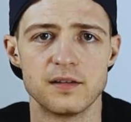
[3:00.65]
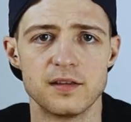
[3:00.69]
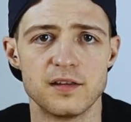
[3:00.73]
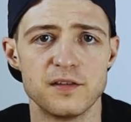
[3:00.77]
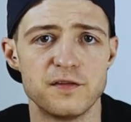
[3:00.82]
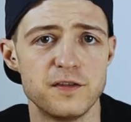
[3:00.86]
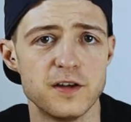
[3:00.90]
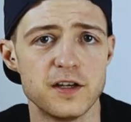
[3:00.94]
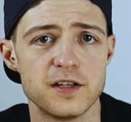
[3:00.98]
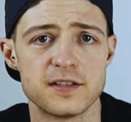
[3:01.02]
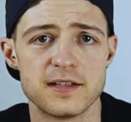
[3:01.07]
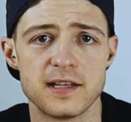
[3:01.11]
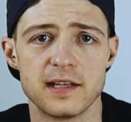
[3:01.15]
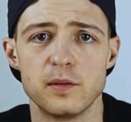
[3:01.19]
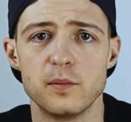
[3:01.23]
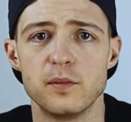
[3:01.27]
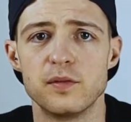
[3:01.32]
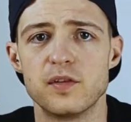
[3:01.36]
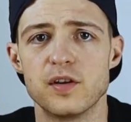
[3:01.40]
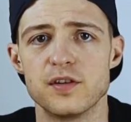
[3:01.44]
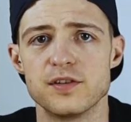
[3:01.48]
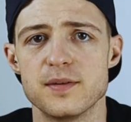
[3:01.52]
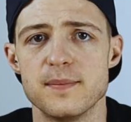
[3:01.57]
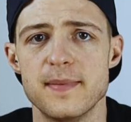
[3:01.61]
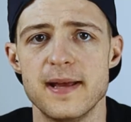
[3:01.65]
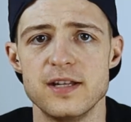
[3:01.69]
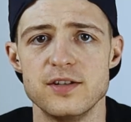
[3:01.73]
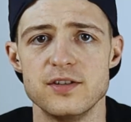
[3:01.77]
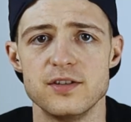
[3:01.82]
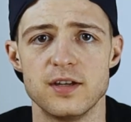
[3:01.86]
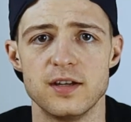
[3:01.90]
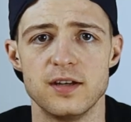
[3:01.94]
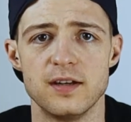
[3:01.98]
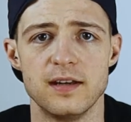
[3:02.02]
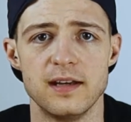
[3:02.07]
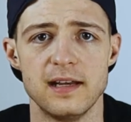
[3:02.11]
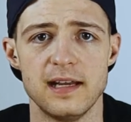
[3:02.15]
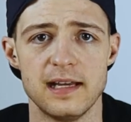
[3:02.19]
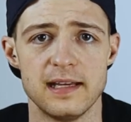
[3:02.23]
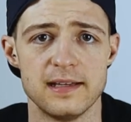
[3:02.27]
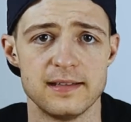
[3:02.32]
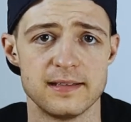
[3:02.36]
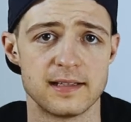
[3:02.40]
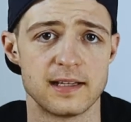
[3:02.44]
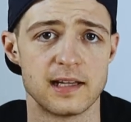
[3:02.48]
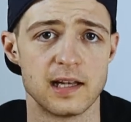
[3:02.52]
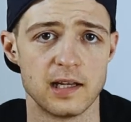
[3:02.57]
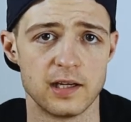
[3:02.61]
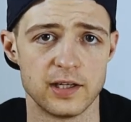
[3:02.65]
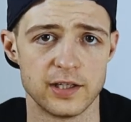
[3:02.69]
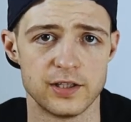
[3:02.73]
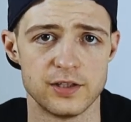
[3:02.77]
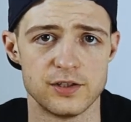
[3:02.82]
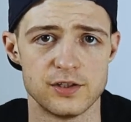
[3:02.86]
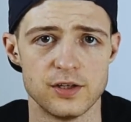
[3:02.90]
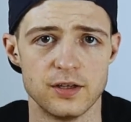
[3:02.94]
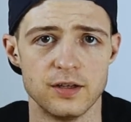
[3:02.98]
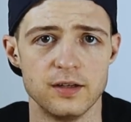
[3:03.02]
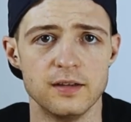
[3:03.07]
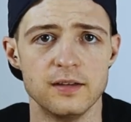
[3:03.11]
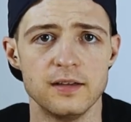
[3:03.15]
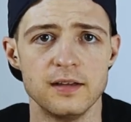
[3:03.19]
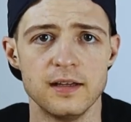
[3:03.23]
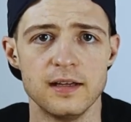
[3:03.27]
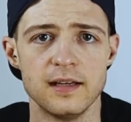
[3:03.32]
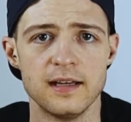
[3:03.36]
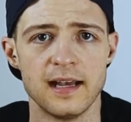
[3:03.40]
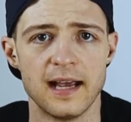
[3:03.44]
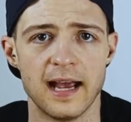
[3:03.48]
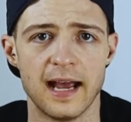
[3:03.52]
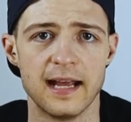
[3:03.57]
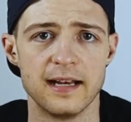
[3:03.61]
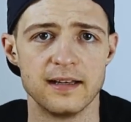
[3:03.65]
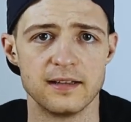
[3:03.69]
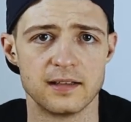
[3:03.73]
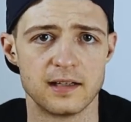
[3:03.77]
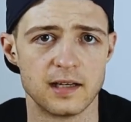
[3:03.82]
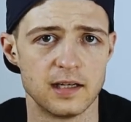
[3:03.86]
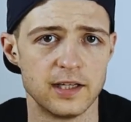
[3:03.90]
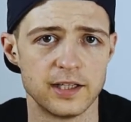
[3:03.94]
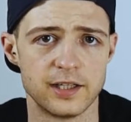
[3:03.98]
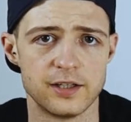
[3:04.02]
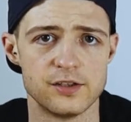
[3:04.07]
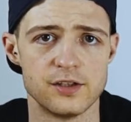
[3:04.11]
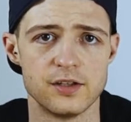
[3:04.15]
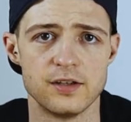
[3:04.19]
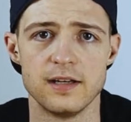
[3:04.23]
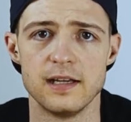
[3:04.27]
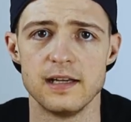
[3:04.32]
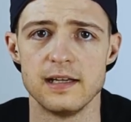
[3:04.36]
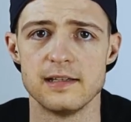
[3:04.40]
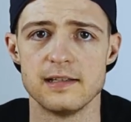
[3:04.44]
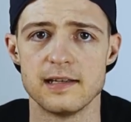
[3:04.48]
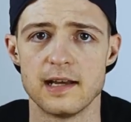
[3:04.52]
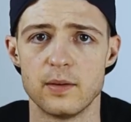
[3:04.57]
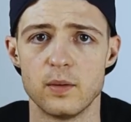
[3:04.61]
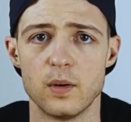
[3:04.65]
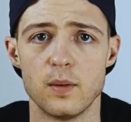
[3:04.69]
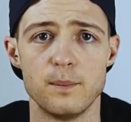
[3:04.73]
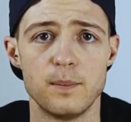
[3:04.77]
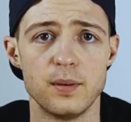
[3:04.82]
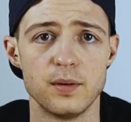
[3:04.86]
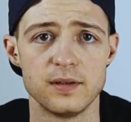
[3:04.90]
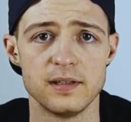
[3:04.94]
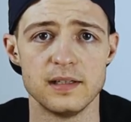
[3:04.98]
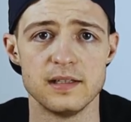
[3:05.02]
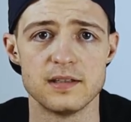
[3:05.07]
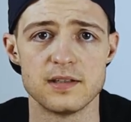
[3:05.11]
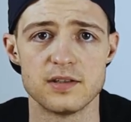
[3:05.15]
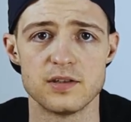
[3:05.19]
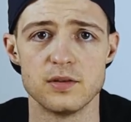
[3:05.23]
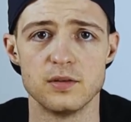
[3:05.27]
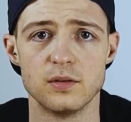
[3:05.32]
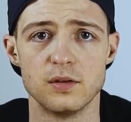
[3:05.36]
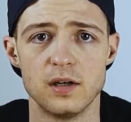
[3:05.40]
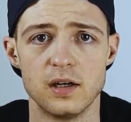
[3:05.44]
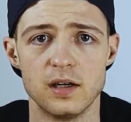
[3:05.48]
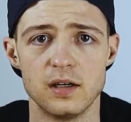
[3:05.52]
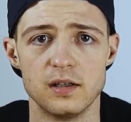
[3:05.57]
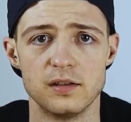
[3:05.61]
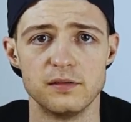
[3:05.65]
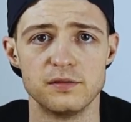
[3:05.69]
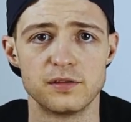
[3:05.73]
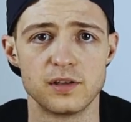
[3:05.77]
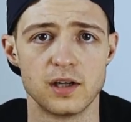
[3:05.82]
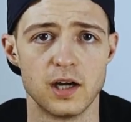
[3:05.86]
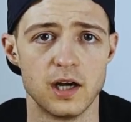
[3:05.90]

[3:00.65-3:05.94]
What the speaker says: The first thing we've to mention is glycogen. And glycogen is our body's store of